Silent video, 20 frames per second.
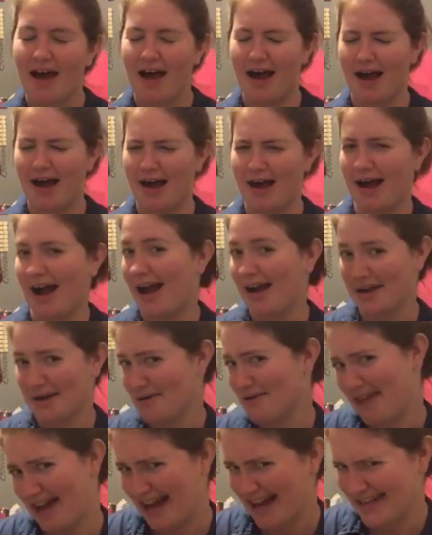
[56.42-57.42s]
I
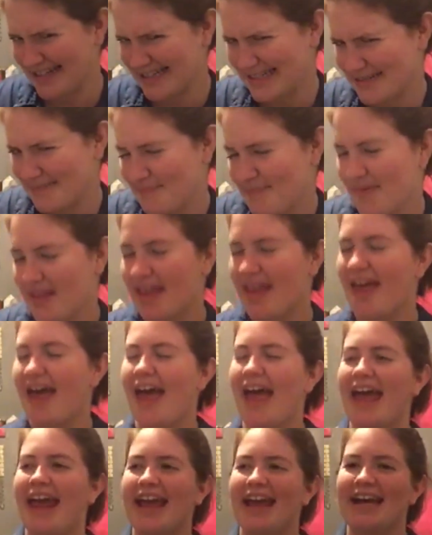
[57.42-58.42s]
know that.
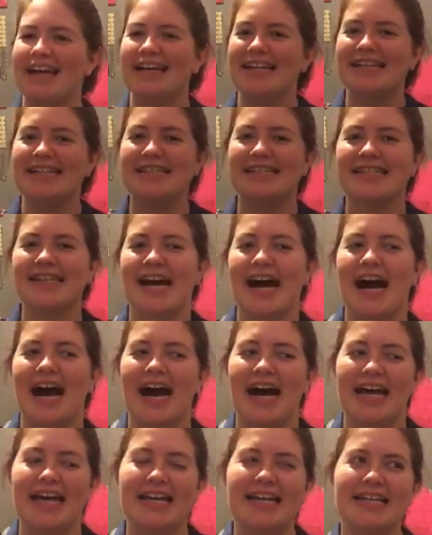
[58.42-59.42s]
And
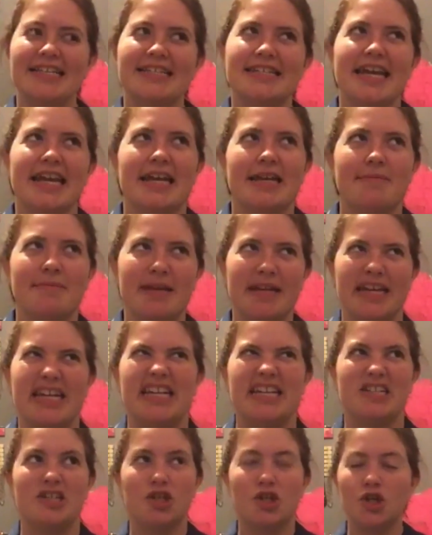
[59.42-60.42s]
it has taken
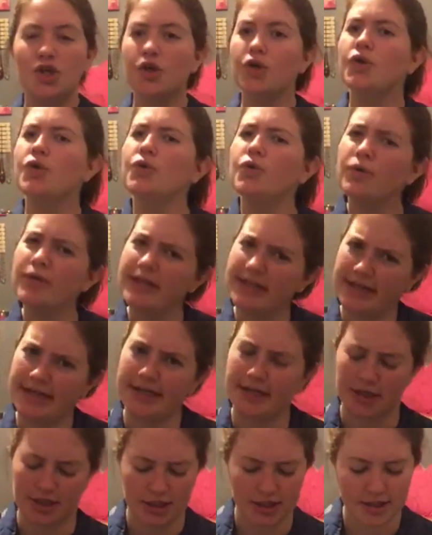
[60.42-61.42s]
me 2
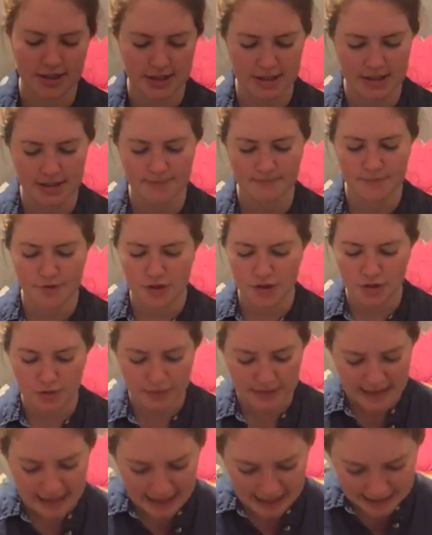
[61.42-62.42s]
years to
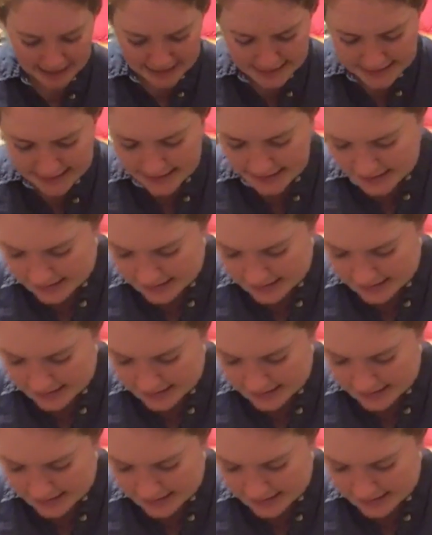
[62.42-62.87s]
get